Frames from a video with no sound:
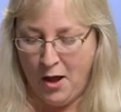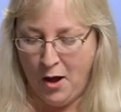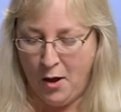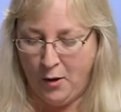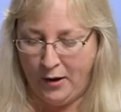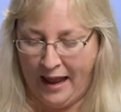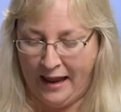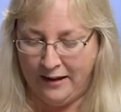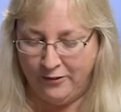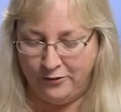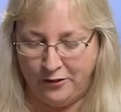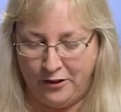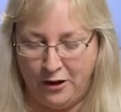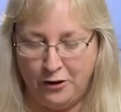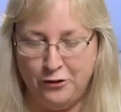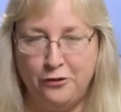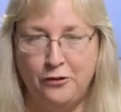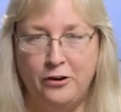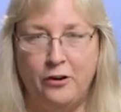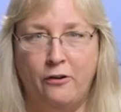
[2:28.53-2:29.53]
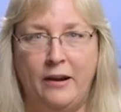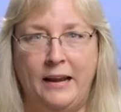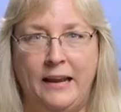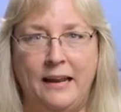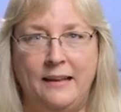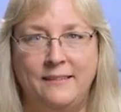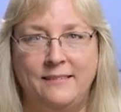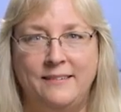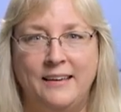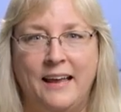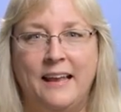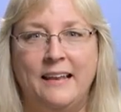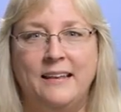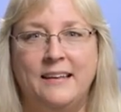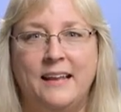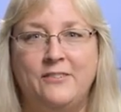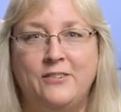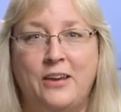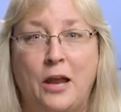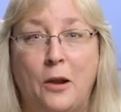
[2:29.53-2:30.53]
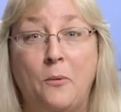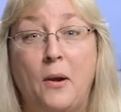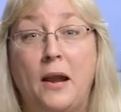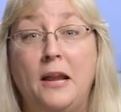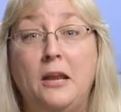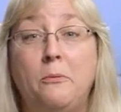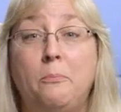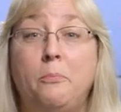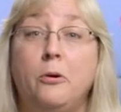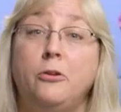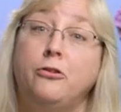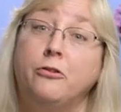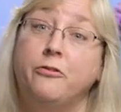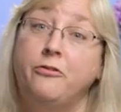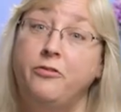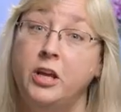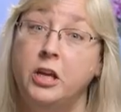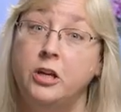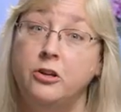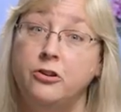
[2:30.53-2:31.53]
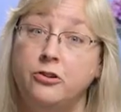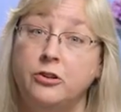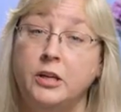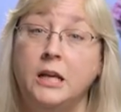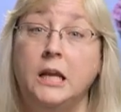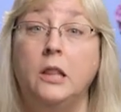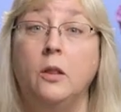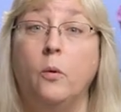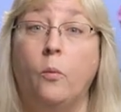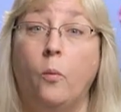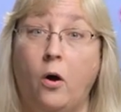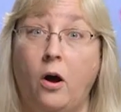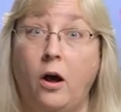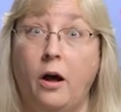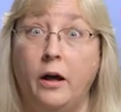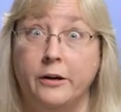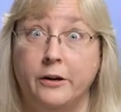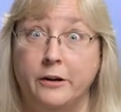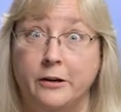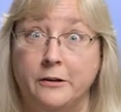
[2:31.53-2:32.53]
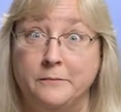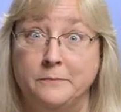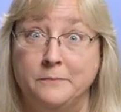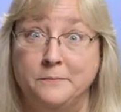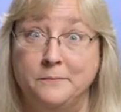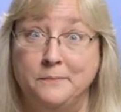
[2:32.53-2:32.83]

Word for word: Okay, so there's your ingredients. Let's get ready to put your fish in the water.